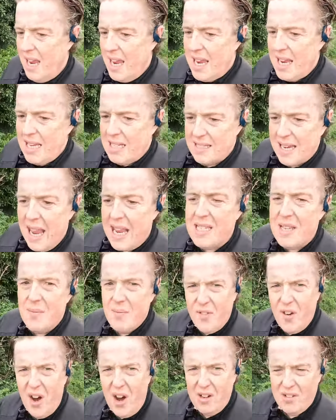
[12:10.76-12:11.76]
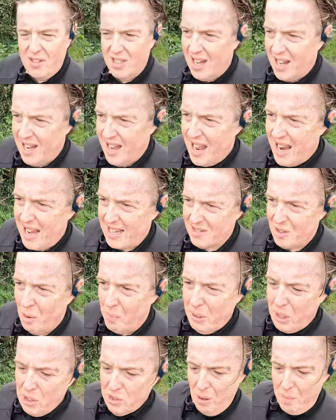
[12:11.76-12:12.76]
is getting faster. And that's
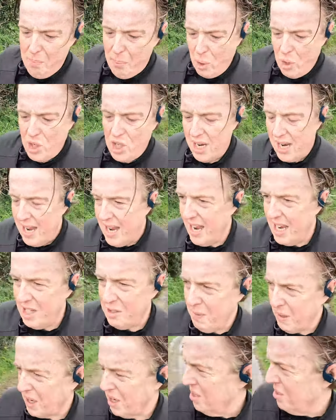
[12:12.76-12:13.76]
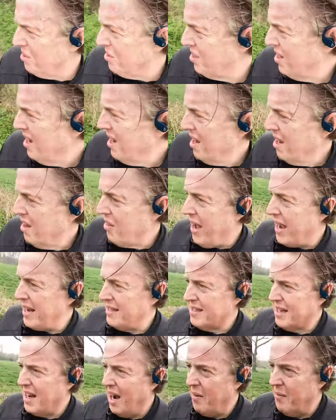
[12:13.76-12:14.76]
not because I'm pushing it, it's because
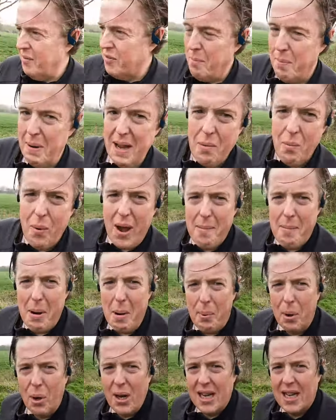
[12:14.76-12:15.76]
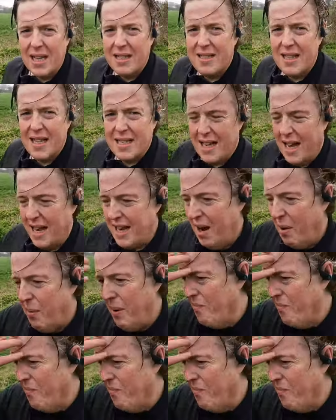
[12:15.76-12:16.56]
that's comfortably where my body can sit at now